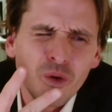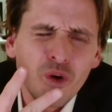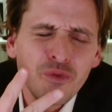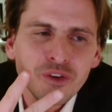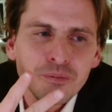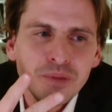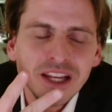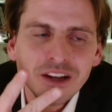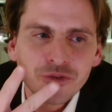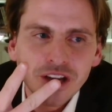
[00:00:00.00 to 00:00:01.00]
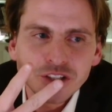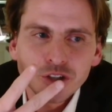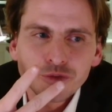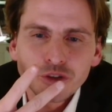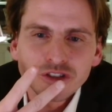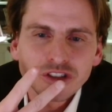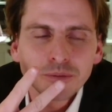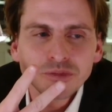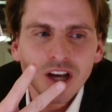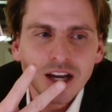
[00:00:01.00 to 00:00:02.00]
often been in venture for
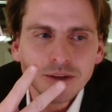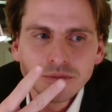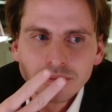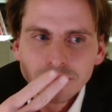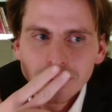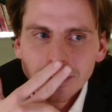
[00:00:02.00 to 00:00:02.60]
some time